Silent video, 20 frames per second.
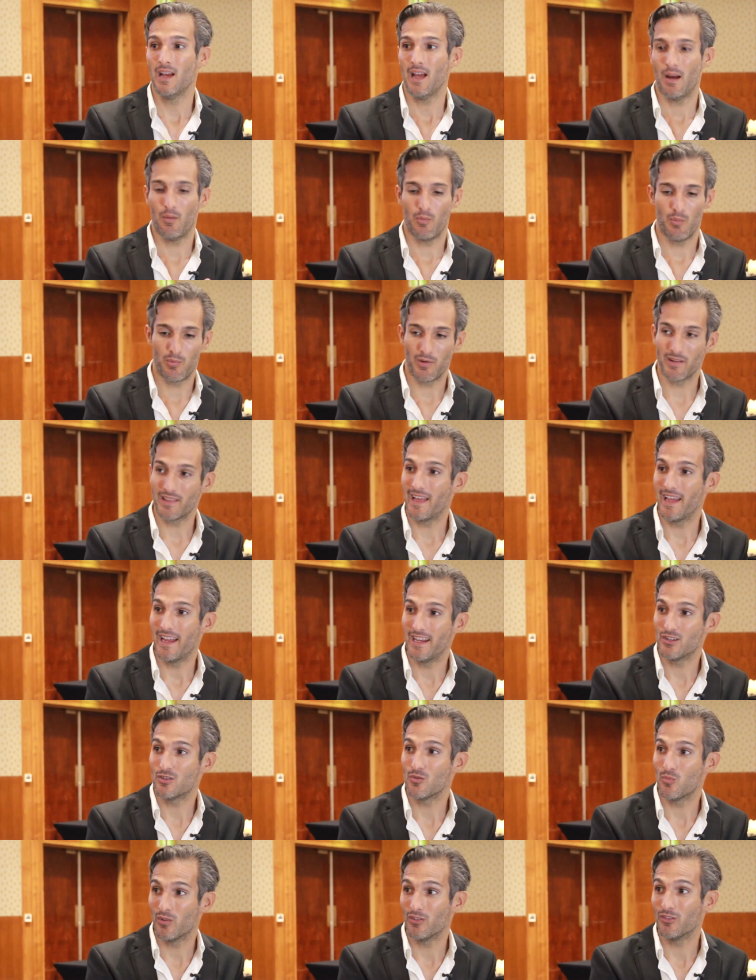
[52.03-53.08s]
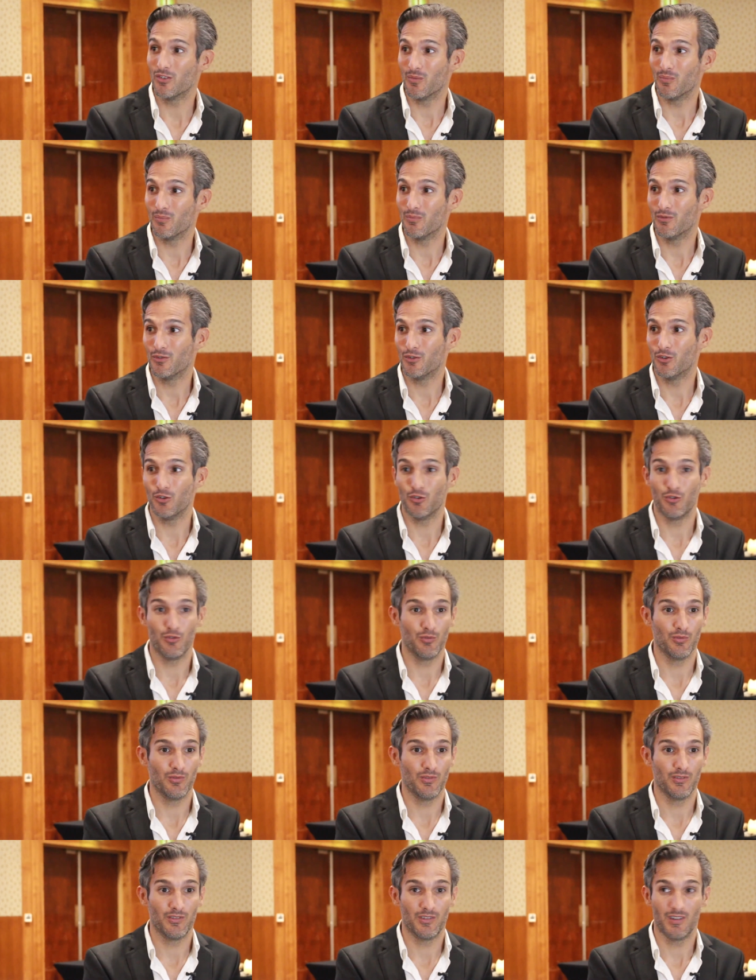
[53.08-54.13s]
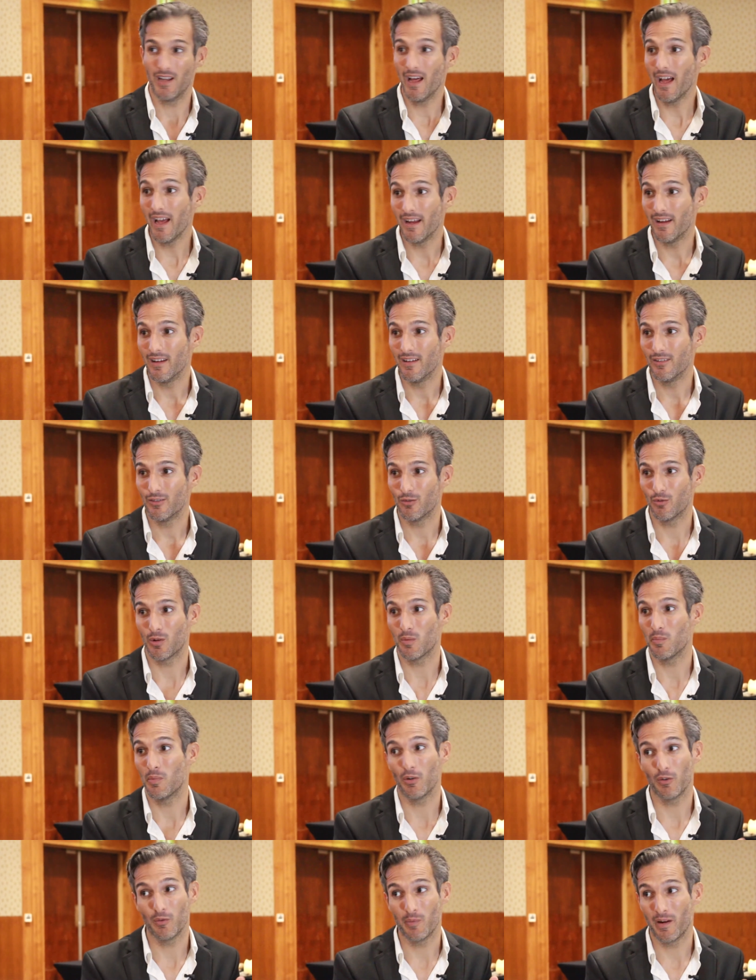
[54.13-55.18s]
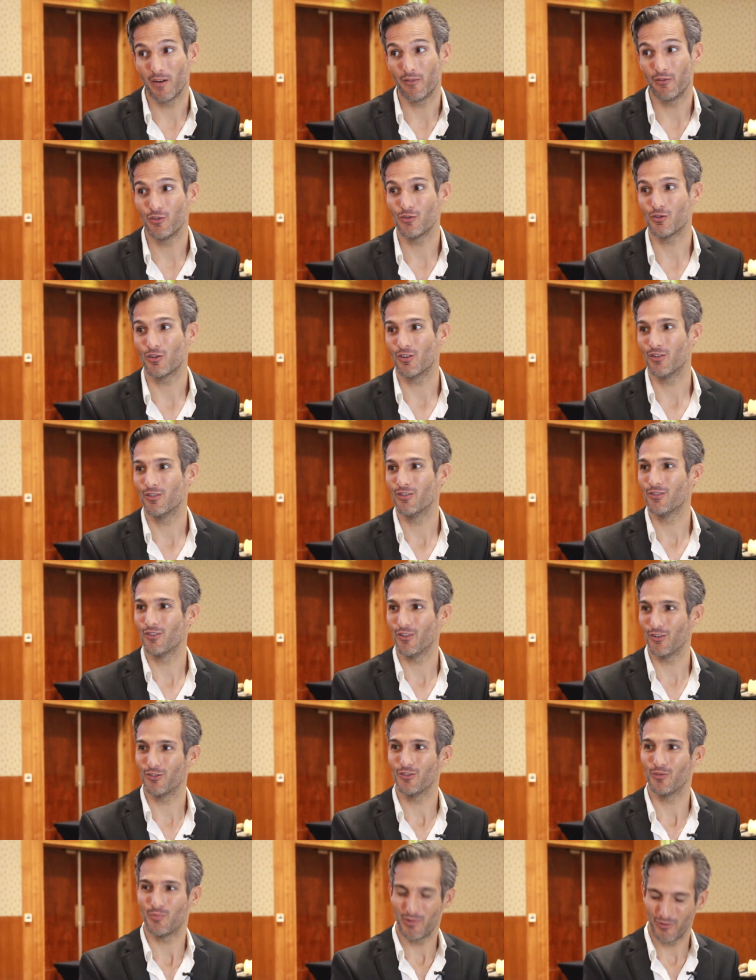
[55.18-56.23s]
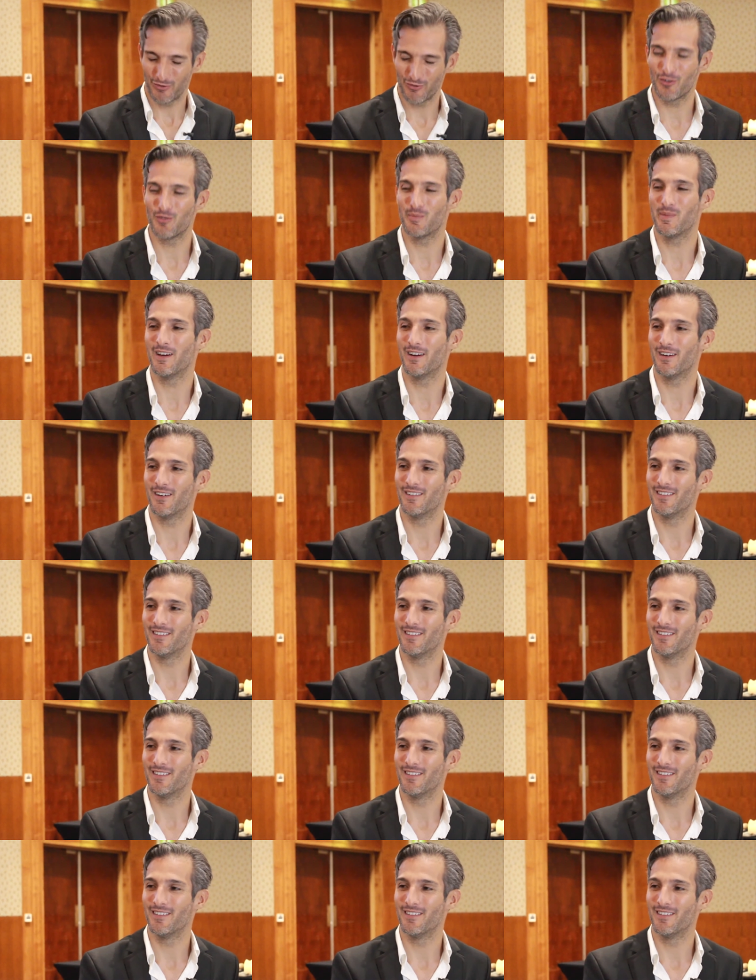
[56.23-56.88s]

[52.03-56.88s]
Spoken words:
And we bring the ancient wisdom to today so we can build a better future. So It's a pleasure to be here.